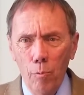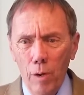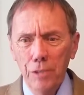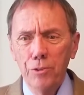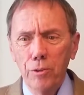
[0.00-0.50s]

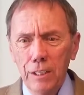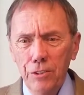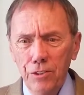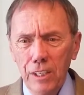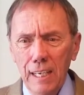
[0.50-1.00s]
Roger
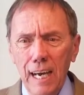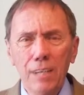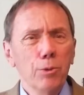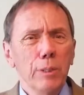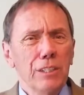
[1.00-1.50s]
Lindsay and
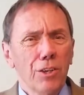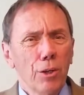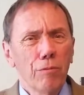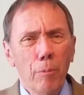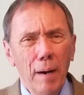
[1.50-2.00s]
I knew each
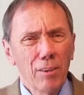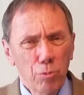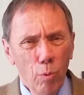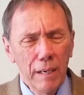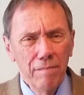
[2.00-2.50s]
other for about
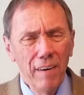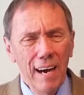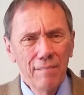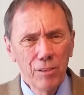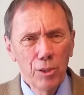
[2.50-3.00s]

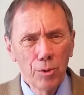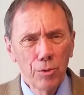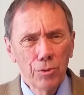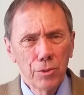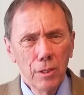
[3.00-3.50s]
25
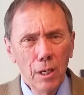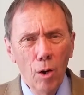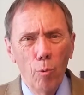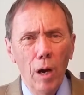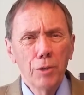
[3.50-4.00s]
years.
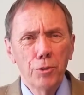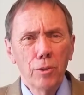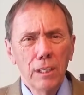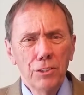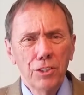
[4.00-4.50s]
Roger
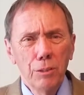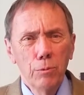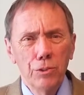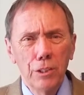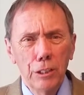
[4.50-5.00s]
Lindsay
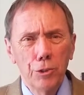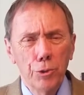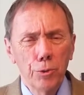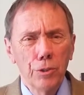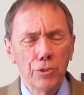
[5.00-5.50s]
was in
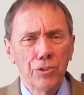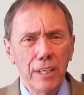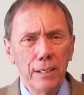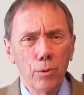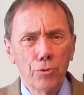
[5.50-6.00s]
insurance
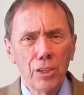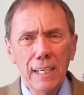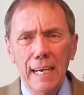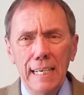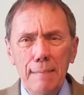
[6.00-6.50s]
sales,
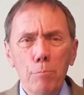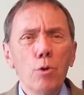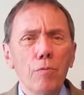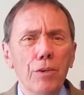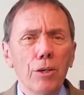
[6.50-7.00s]
and he moved